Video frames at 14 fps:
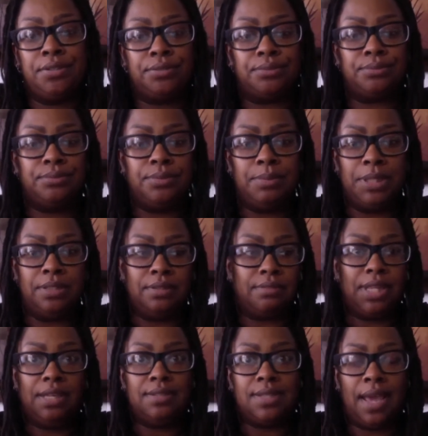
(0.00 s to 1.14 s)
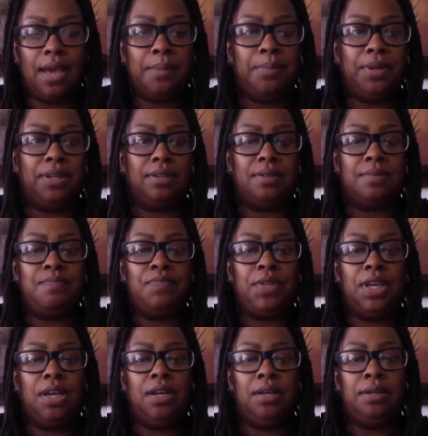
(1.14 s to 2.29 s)
I mean, things happen.
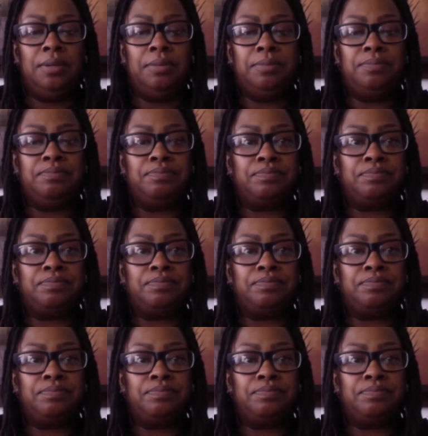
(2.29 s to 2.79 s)
Um,